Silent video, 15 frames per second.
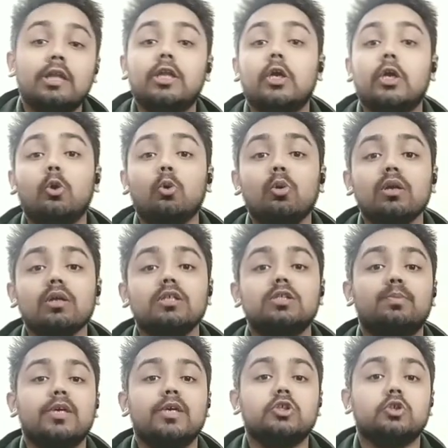the tool
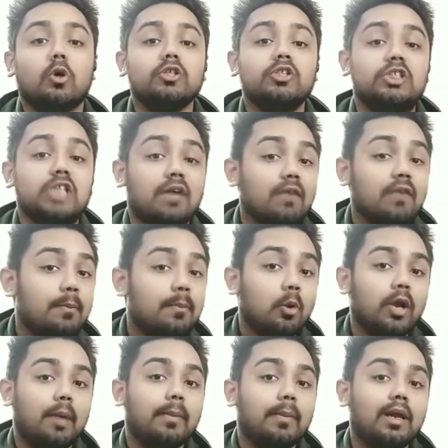is based on Java
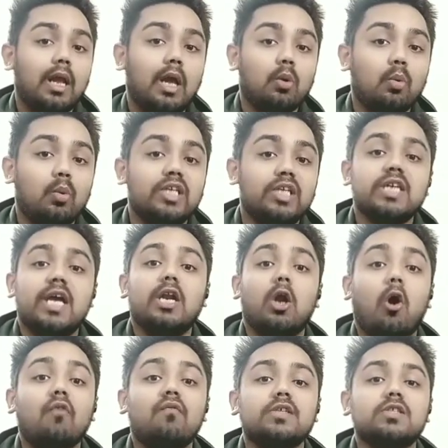programming language and
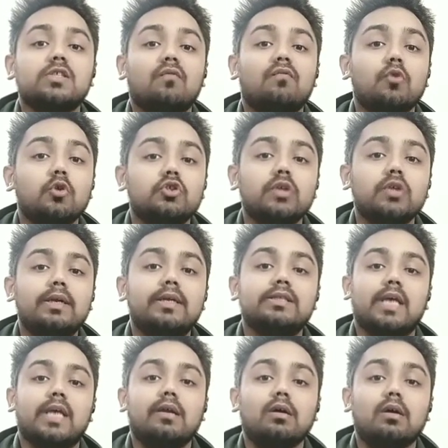offers a visual
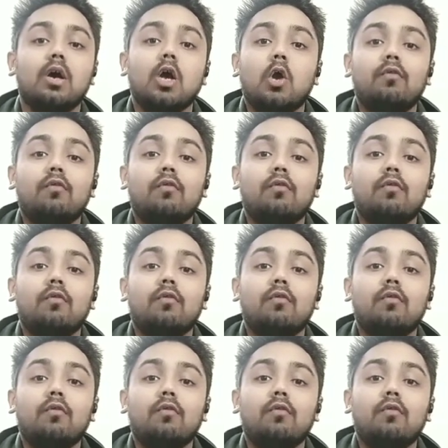designer